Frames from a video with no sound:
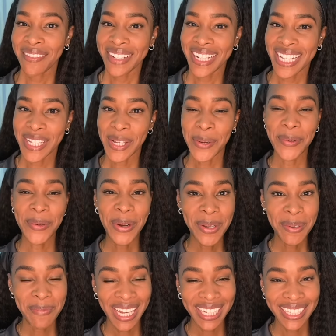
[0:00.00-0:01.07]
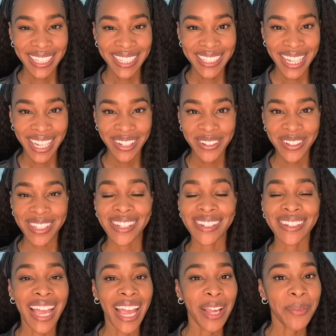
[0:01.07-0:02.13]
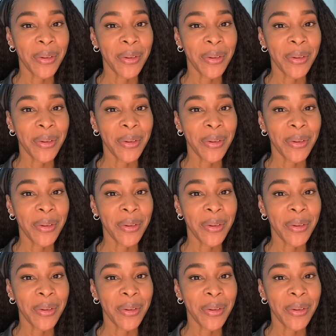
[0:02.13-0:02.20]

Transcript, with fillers: friends, welcome back to the channel. Tonight